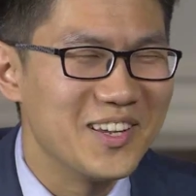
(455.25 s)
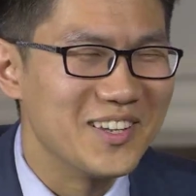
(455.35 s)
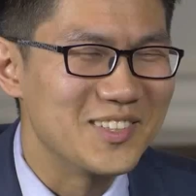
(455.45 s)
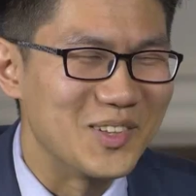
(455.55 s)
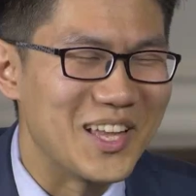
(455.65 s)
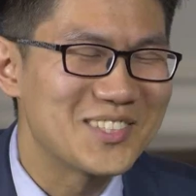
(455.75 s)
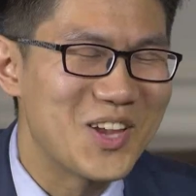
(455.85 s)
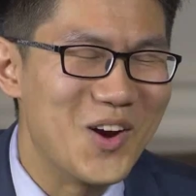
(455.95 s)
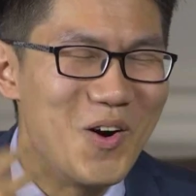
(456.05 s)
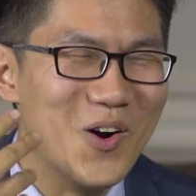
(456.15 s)
So
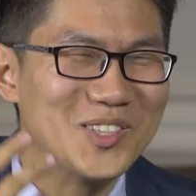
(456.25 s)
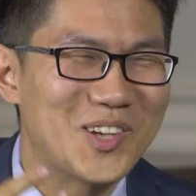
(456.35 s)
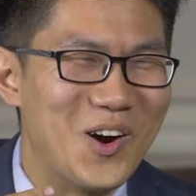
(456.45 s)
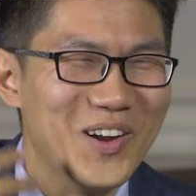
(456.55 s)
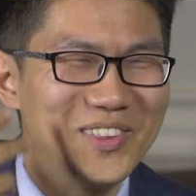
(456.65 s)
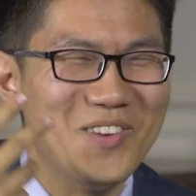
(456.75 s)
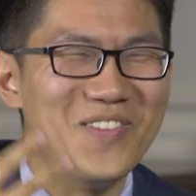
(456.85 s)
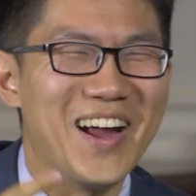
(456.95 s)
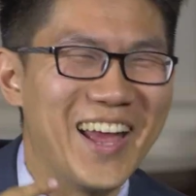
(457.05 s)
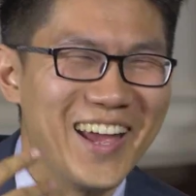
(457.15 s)
that's what was going through
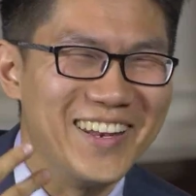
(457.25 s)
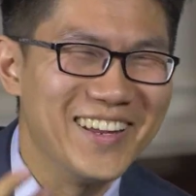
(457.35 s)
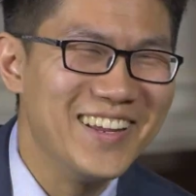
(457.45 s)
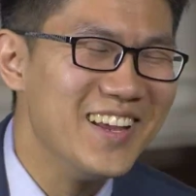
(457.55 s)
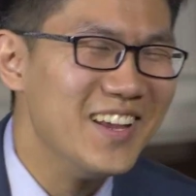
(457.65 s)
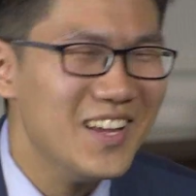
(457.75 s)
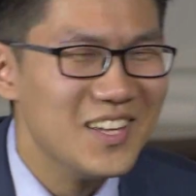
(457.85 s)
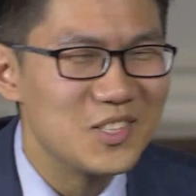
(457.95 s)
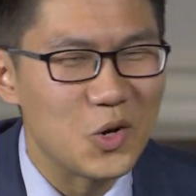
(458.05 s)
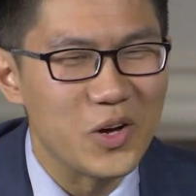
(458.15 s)
my head.
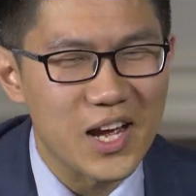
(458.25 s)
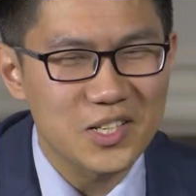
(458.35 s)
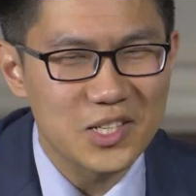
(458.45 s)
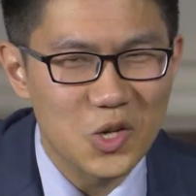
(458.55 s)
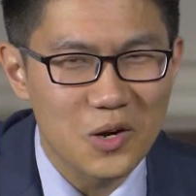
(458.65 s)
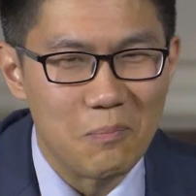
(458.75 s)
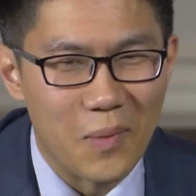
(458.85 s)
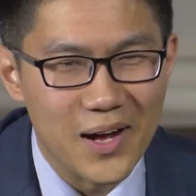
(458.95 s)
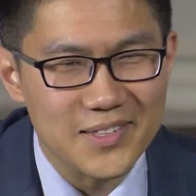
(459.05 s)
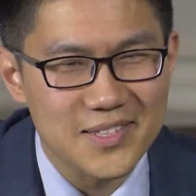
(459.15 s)
So it actually took
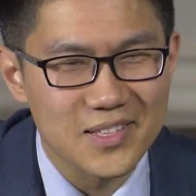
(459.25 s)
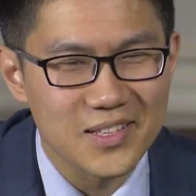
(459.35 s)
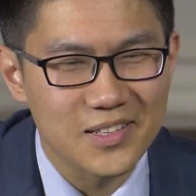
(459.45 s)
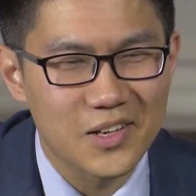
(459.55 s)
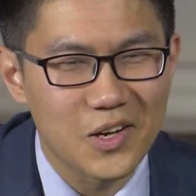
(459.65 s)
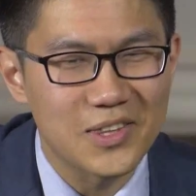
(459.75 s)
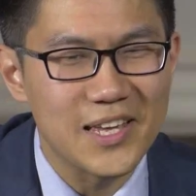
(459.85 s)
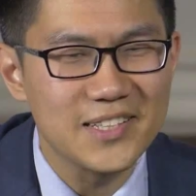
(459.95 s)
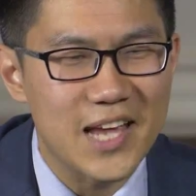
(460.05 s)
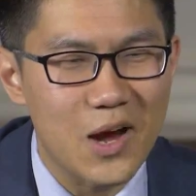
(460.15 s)
months. Good
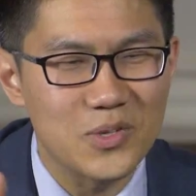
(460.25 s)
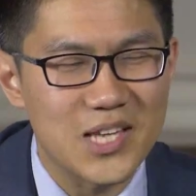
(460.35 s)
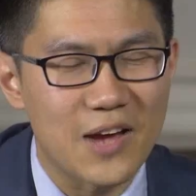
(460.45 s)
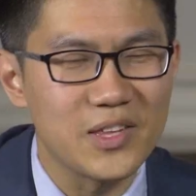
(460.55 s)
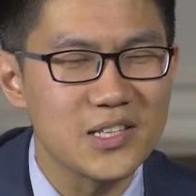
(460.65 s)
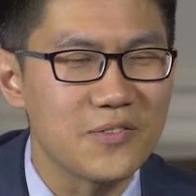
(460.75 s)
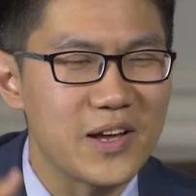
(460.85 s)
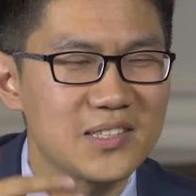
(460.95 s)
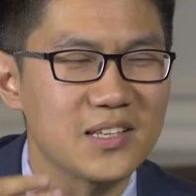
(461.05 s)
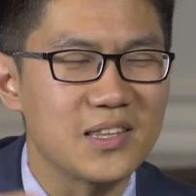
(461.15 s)
thing Dan was having these
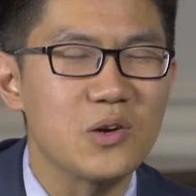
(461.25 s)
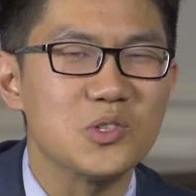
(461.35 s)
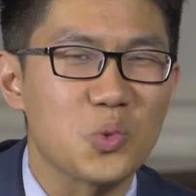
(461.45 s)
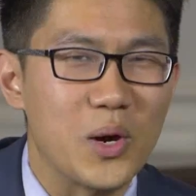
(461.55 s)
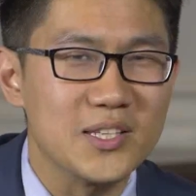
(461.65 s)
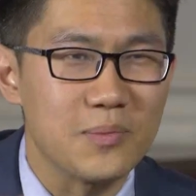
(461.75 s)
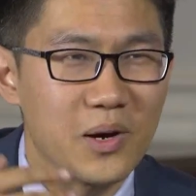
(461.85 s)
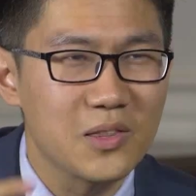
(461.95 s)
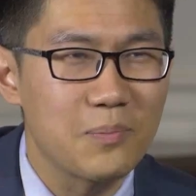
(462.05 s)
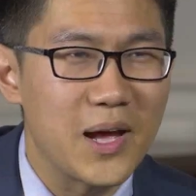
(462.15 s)
events, I think it was twice a
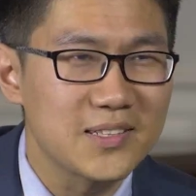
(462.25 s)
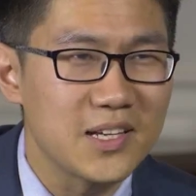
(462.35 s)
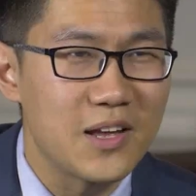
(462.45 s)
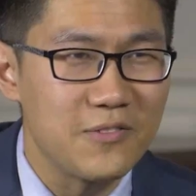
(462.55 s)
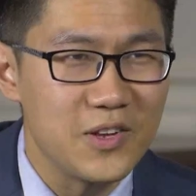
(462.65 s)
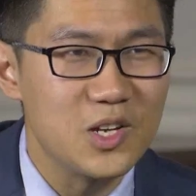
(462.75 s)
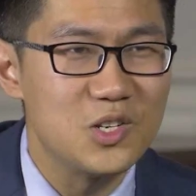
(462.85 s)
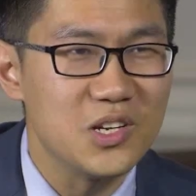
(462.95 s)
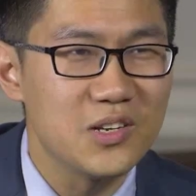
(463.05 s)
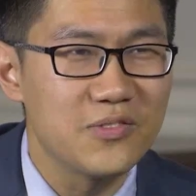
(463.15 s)
month back then at
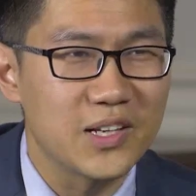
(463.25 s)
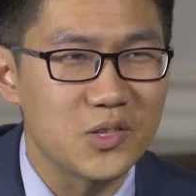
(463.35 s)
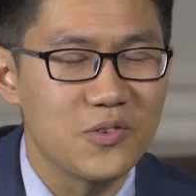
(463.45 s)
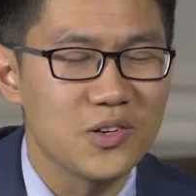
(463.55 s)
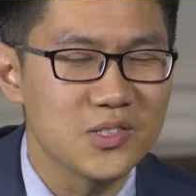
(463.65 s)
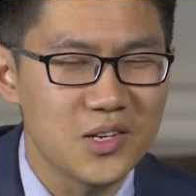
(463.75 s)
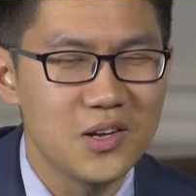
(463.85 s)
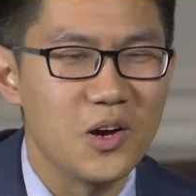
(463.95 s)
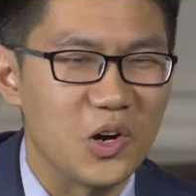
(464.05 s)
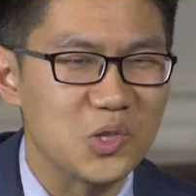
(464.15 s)
VEG, Vancouver's
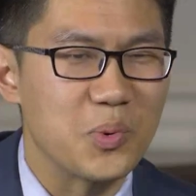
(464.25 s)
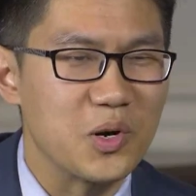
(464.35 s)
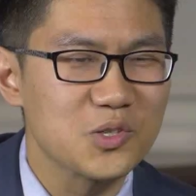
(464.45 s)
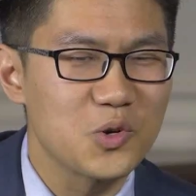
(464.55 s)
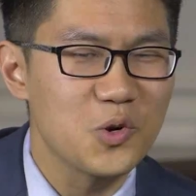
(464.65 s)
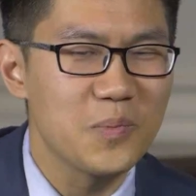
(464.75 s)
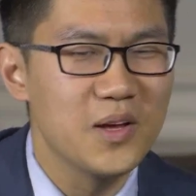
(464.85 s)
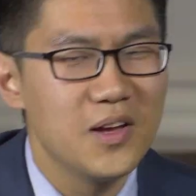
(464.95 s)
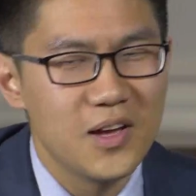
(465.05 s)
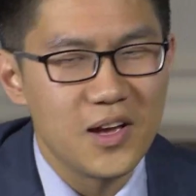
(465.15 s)
Entrepreneurs Group.
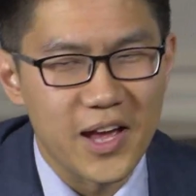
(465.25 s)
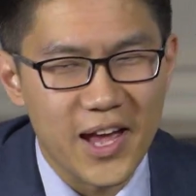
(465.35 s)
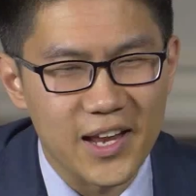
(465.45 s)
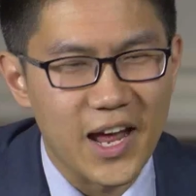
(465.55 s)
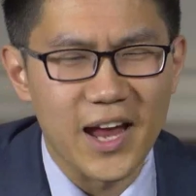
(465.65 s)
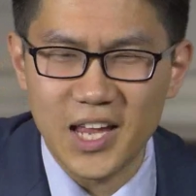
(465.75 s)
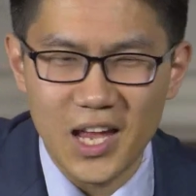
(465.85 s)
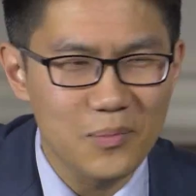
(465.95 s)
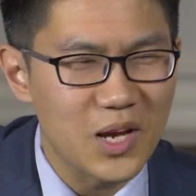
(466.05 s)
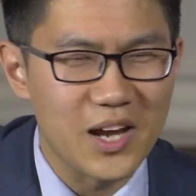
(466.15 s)
And I
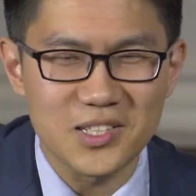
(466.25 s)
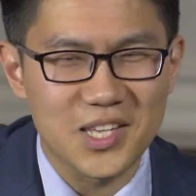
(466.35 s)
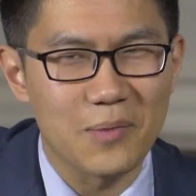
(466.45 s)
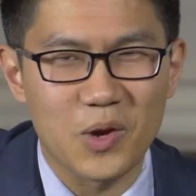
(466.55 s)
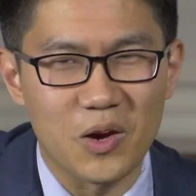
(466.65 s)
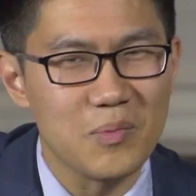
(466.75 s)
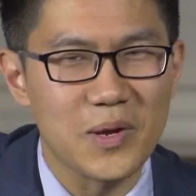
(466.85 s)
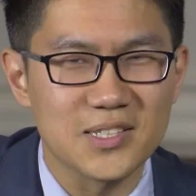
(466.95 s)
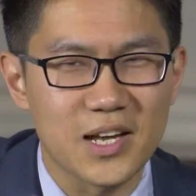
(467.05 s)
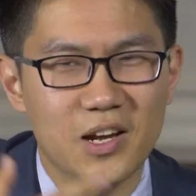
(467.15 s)
just kept coming
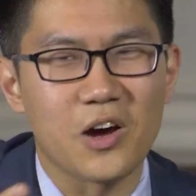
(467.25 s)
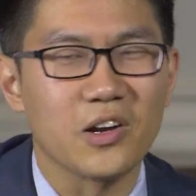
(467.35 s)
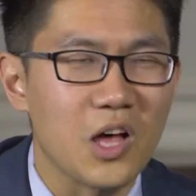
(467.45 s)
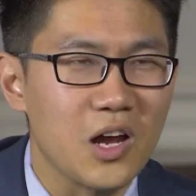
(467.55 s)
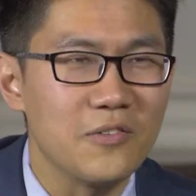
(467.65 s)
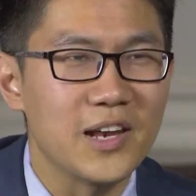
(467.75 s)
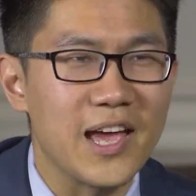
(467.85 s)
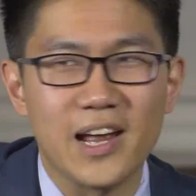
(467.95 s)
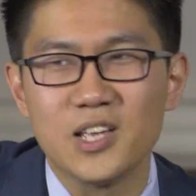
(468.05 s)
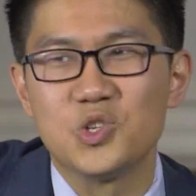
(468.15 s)
because I got a lot of it, and
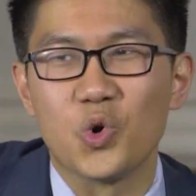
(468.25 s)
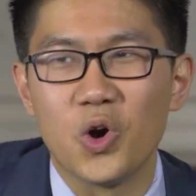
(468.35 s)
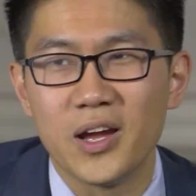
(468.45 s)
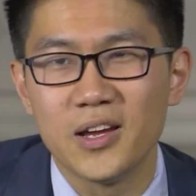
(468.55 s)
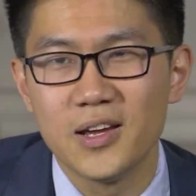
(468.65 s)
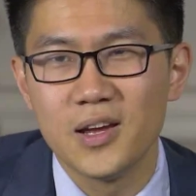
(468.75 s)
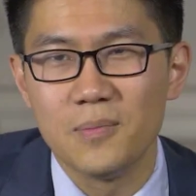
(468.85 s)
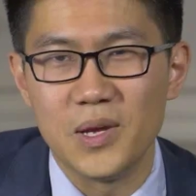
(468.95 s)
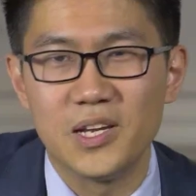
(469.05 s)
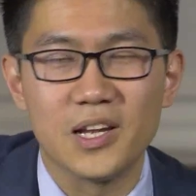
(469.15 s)
I enjoy
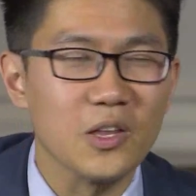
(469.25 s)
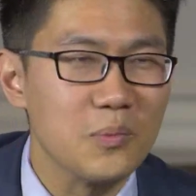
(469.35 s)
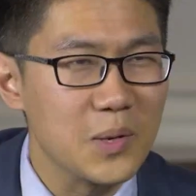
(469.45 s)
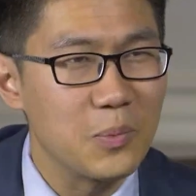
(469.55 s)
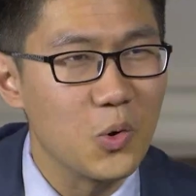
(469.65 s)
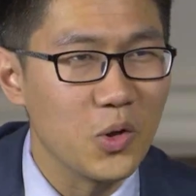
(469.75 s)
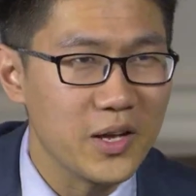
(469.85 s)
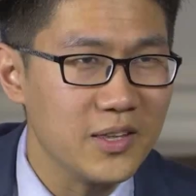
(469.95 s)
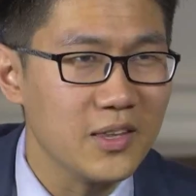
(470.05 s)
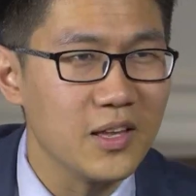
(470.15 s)
meeting other people
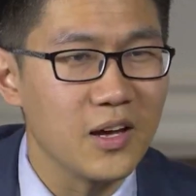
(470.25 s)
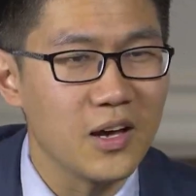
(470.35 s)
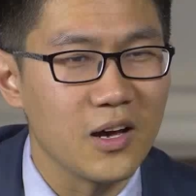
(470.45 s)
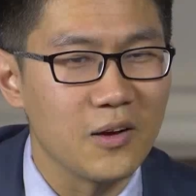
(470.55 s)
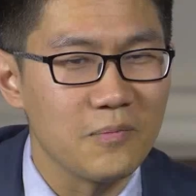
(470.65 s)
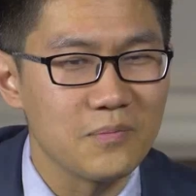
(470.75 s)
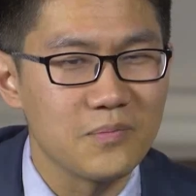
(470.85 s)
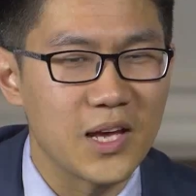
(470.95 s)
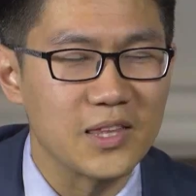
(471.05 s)
at